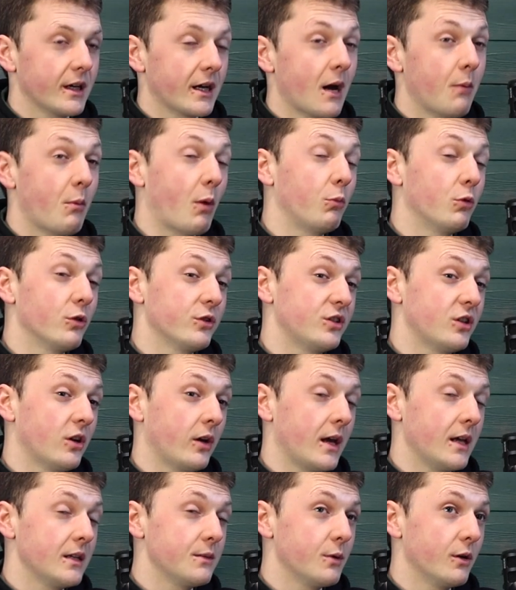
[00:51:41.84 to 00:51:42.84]
I can't remember what
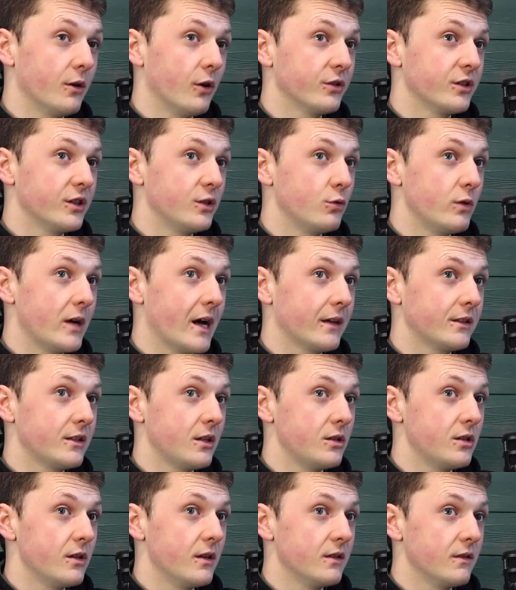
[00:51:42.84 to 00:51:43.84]
song it is, but Ozzy's
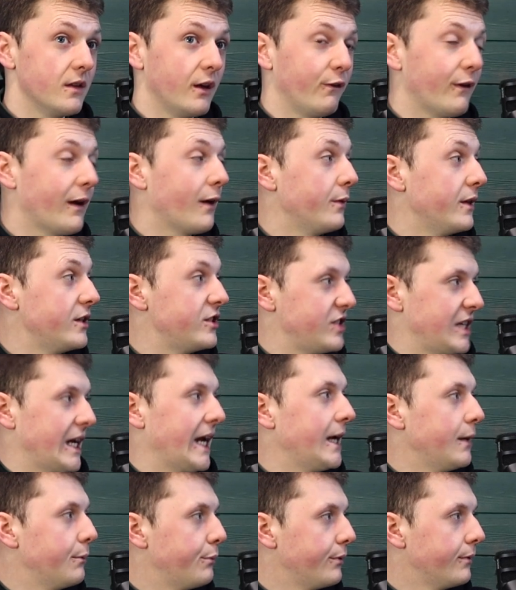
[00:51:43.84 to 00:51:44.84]
reacting to they found this
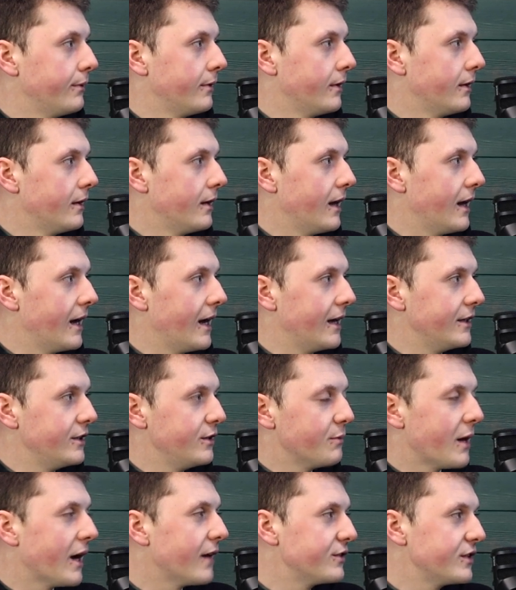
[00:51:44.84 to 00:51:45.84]
tape, and
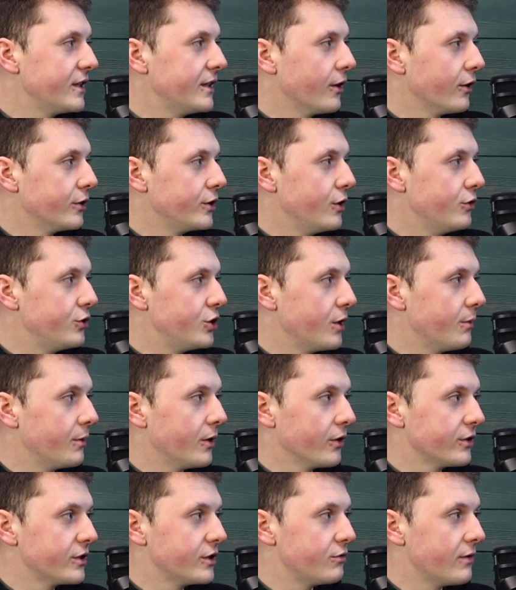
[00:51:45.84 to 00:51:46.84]
you might have seen it on YouTube,
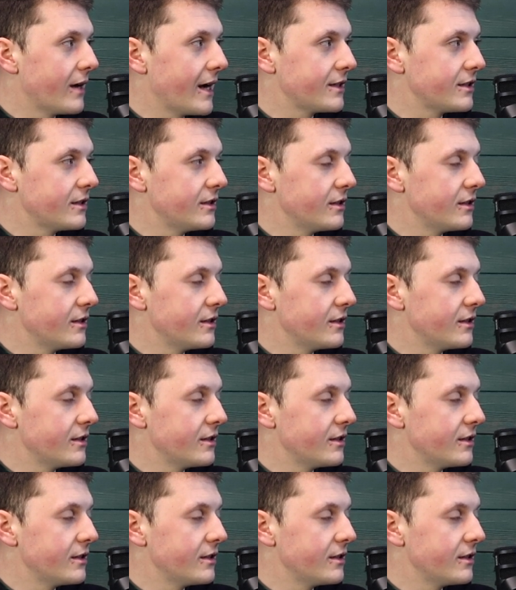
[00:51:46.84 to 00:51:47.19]
and Ozzy's reacting